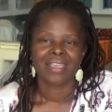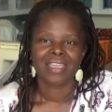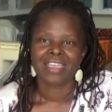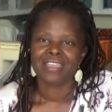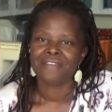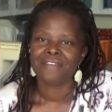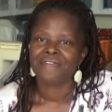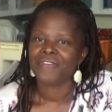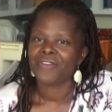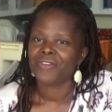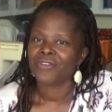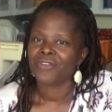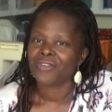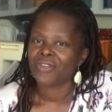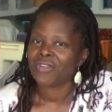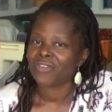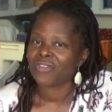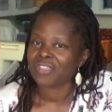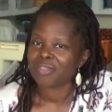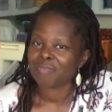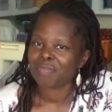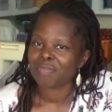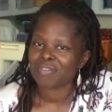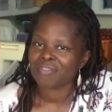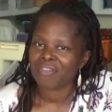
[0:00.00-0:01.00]
if you're not
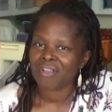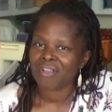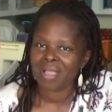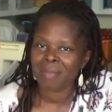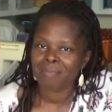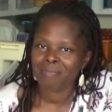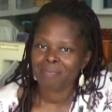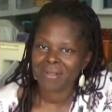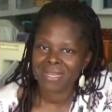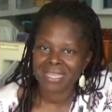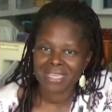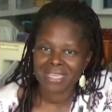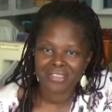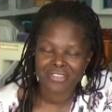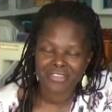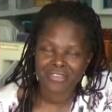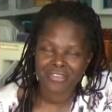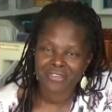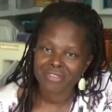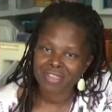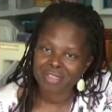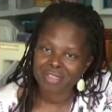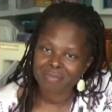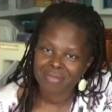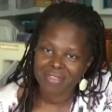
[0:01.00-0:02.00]
subscribed, please
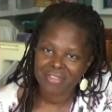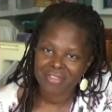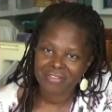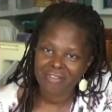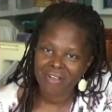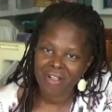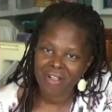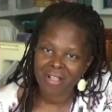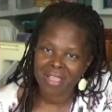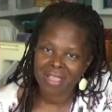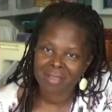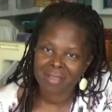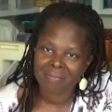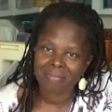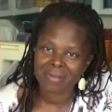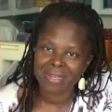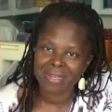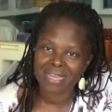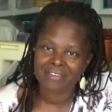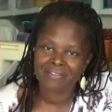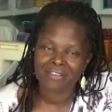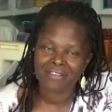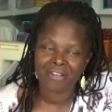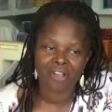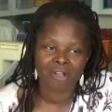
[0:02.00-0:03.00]
do subscribe,
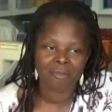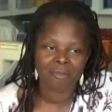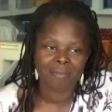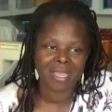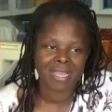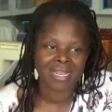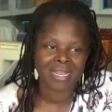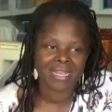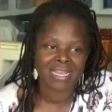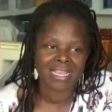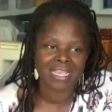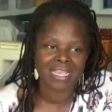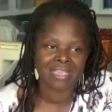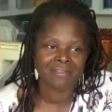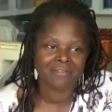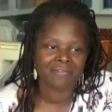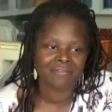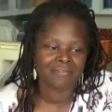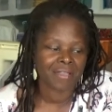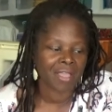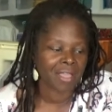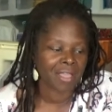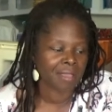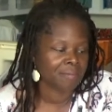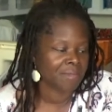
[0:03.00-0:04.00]
leave a comment,
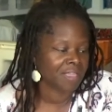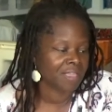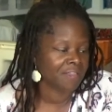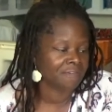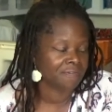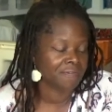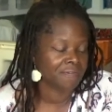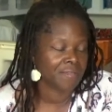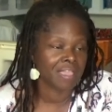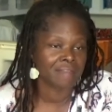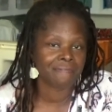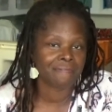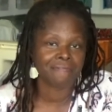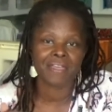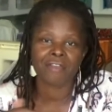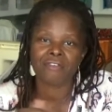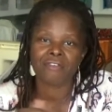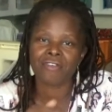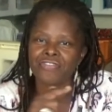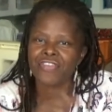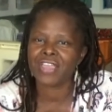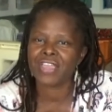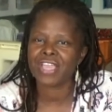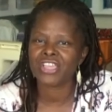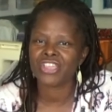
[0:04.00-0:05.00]
leave if there
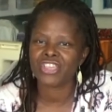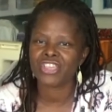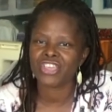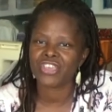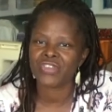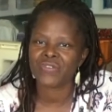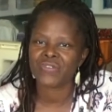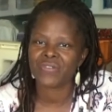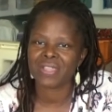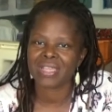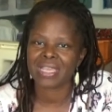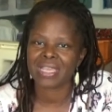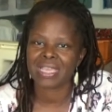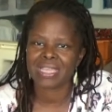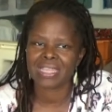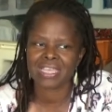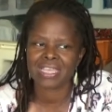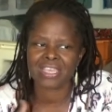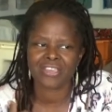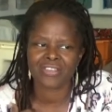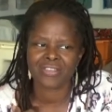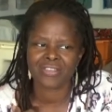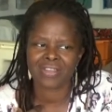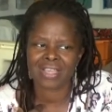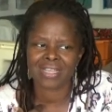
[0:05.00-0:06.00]
are things that you see that
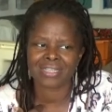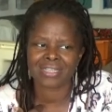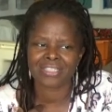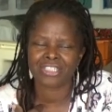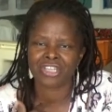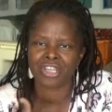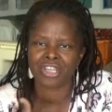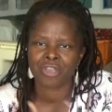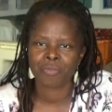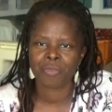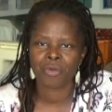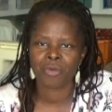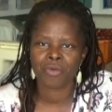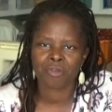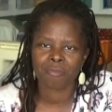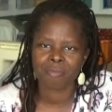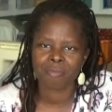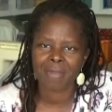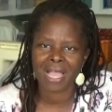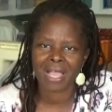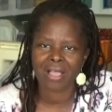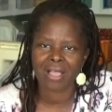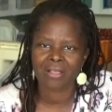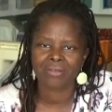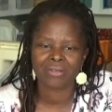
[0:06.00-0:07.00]
you'd like to know more
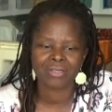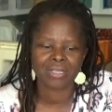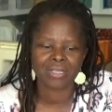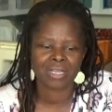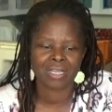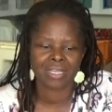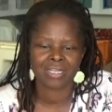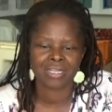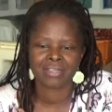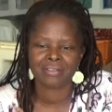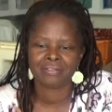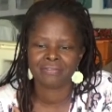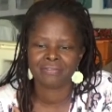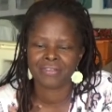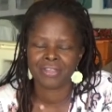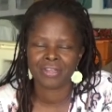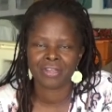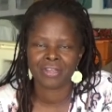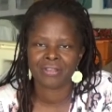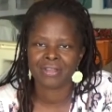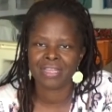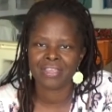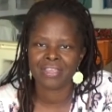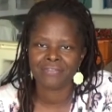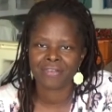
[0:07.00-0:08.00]
about, kind of, you
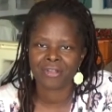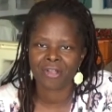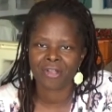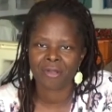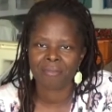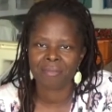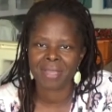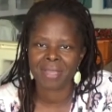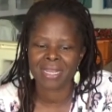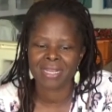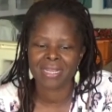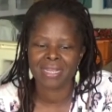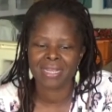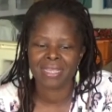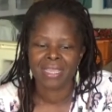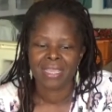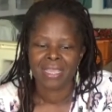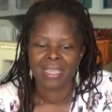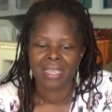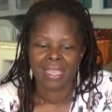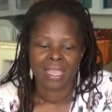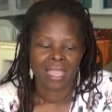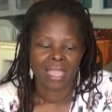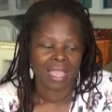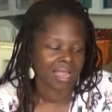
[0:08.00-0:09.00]
know, leave a comment
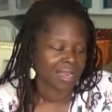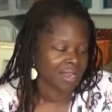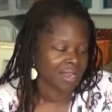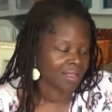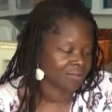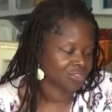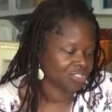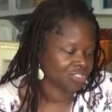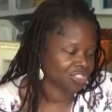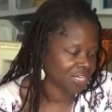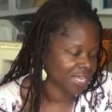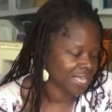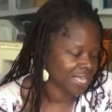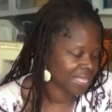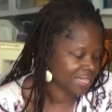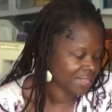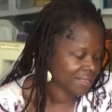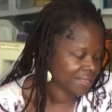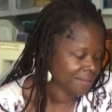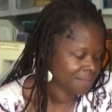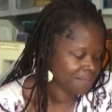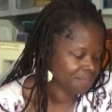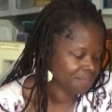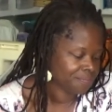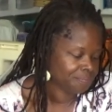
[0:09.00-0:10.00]
and I'll share
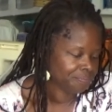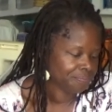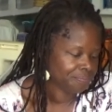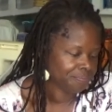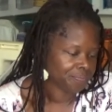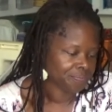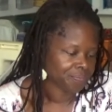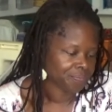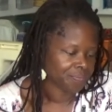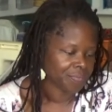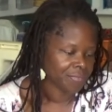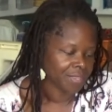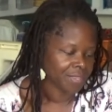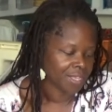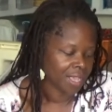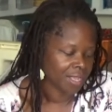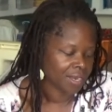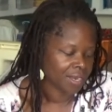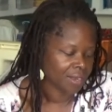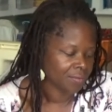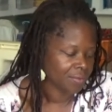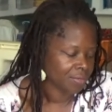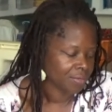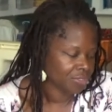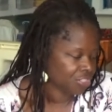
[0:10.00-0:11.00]
them.
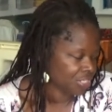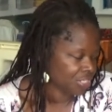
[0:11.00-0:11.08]
And I will